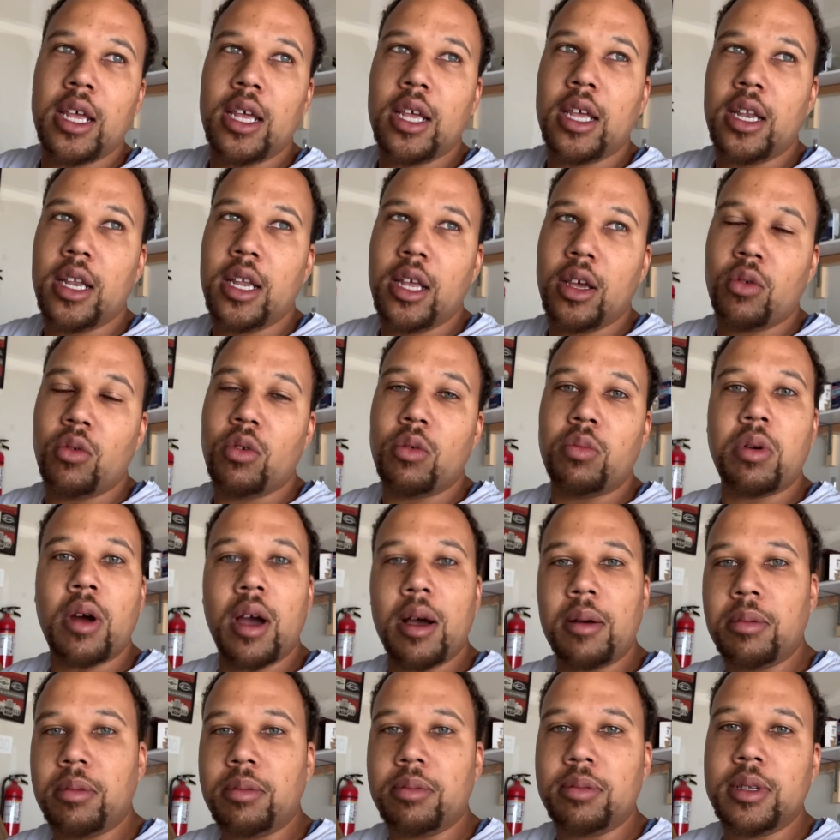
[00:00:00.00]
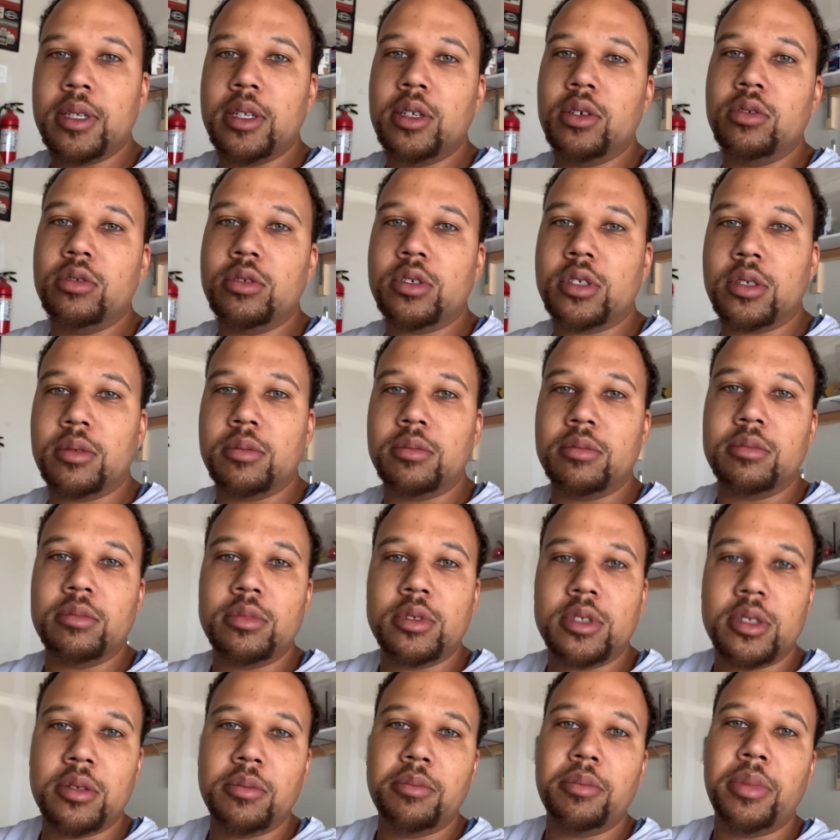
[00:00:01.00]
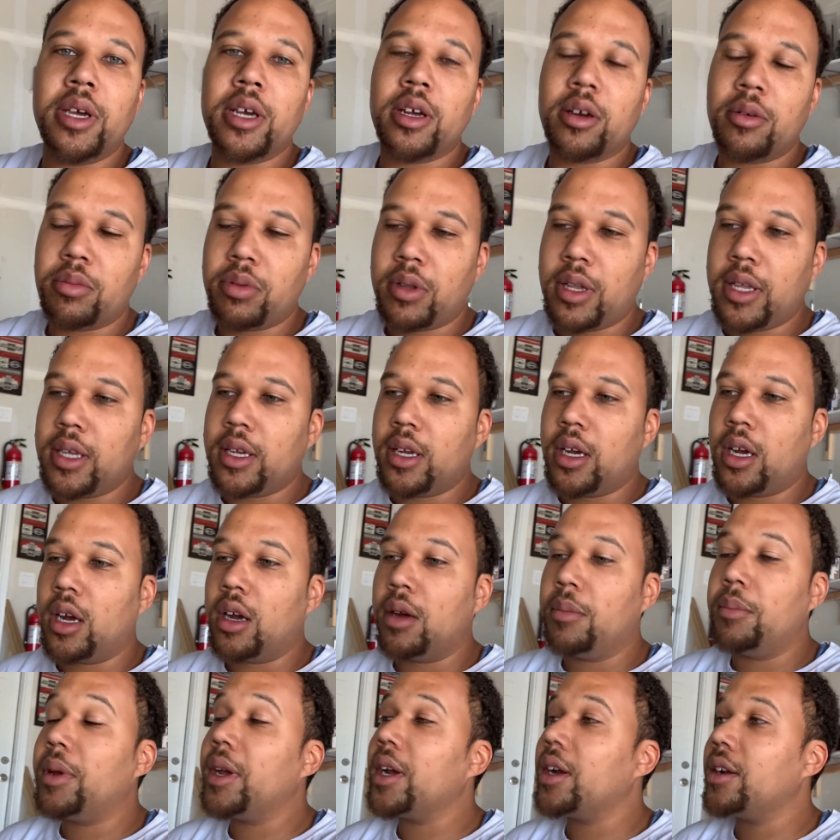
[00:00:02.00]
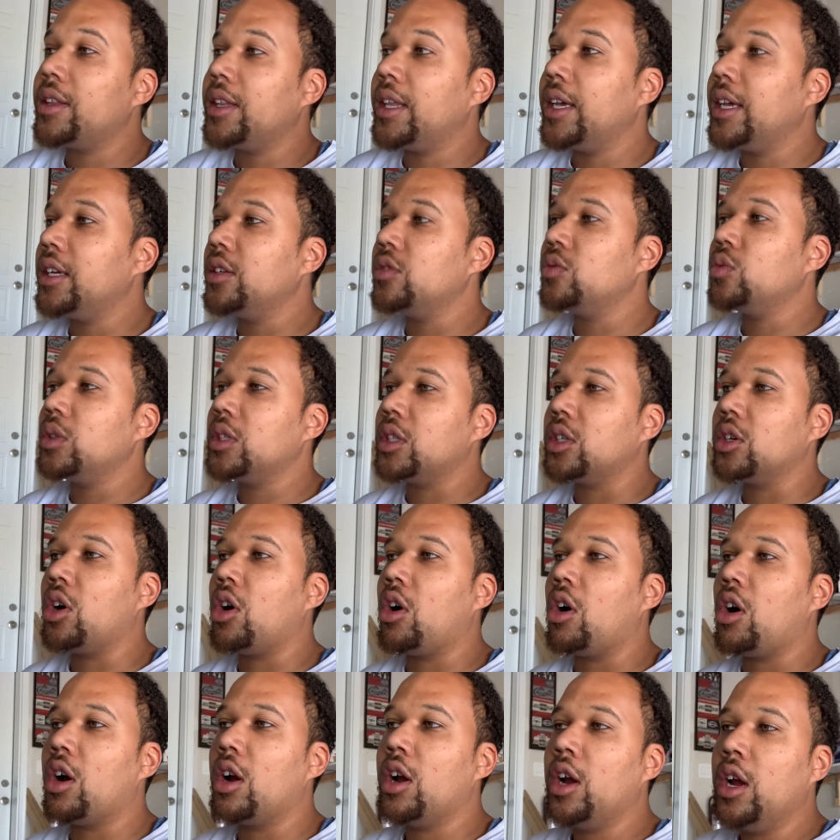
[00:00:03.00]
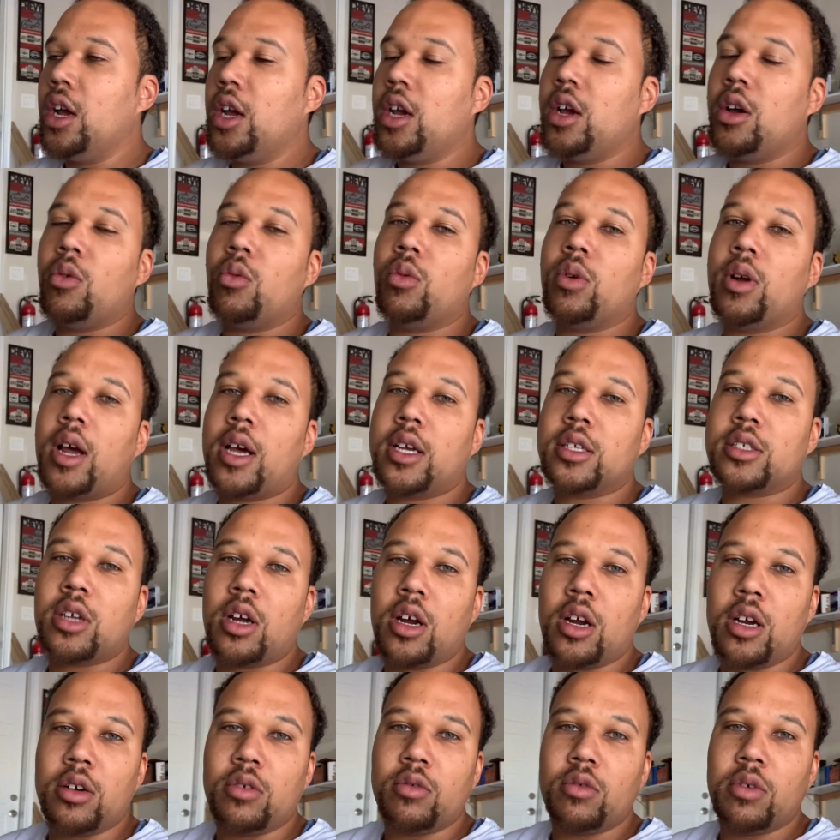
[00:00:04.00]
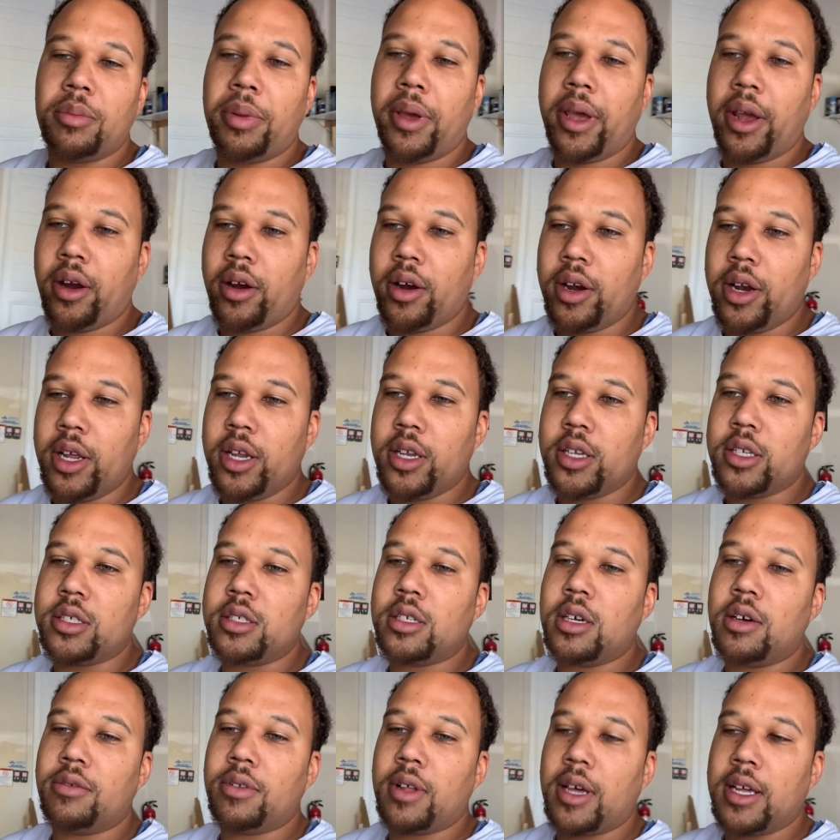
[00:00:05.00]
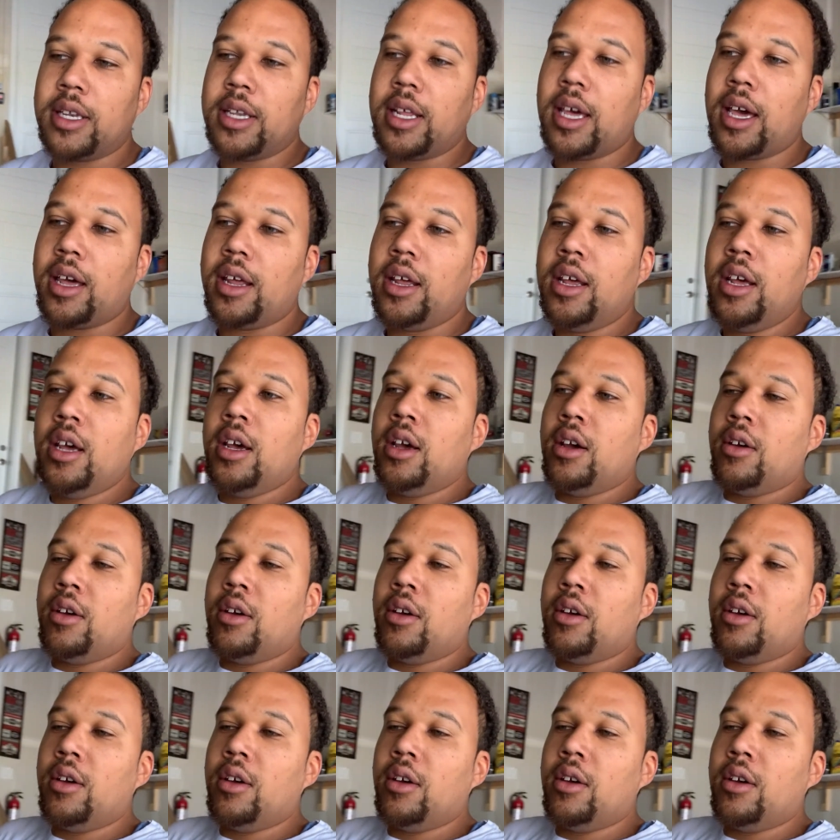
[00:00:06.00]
And then we'll probably do some bigger things with the car when I start repairing it and stuff like that.